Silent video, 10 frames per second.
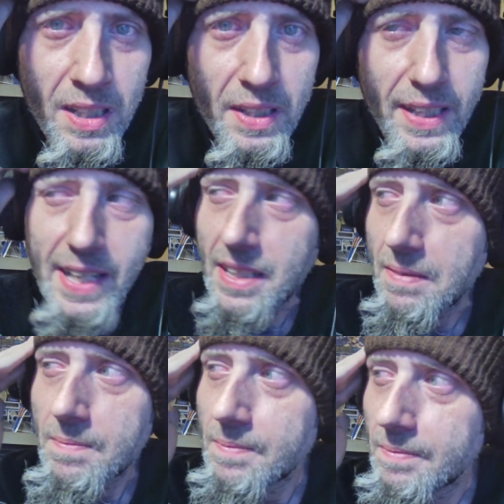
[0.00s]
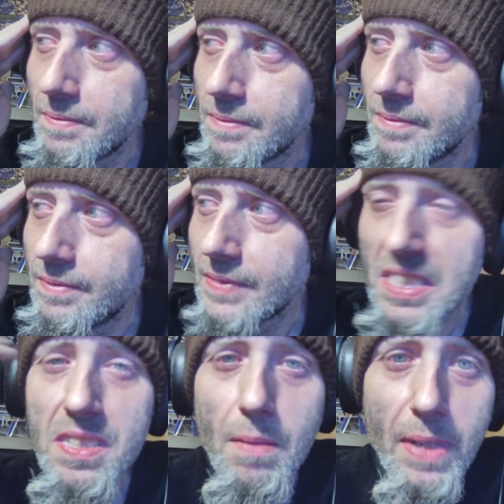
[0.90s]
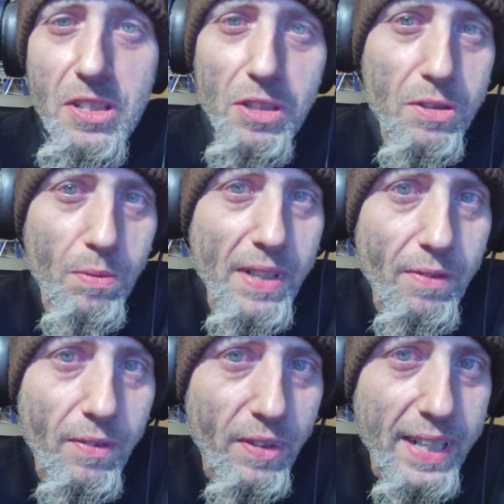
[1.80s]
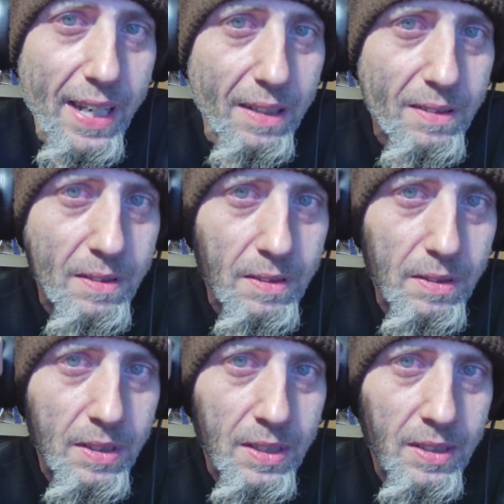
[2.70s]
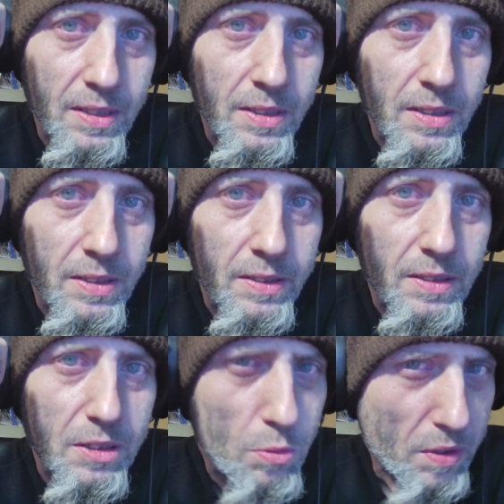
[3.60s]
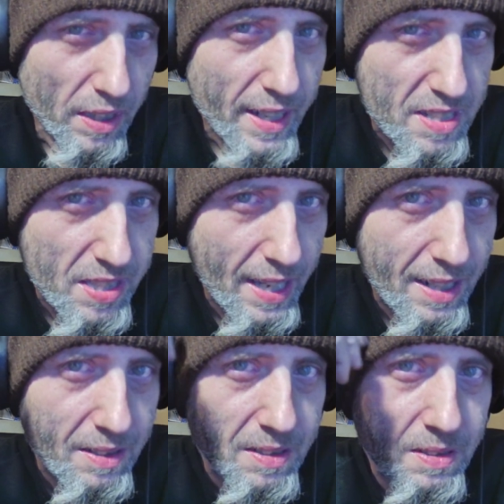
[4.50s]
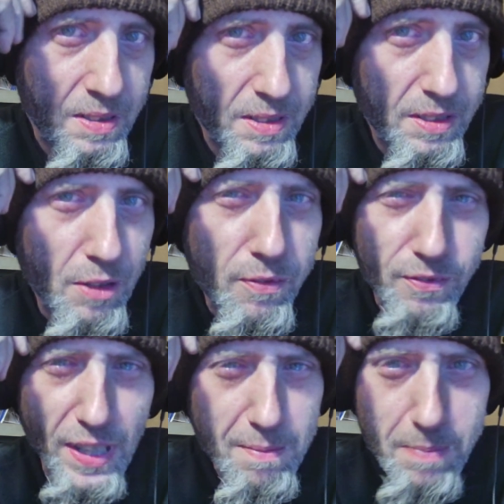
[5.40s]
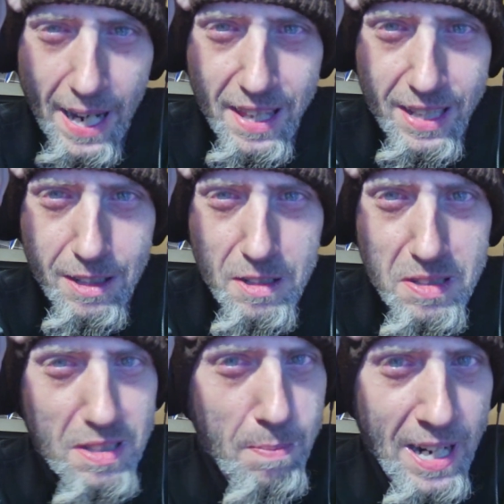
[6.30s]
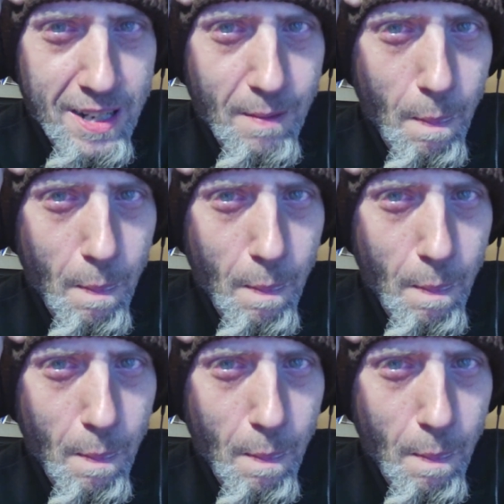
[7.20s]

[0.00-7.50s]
Like, this is something my children will never forget. Do you realize that? You know how fucking bad that hurts as a parent?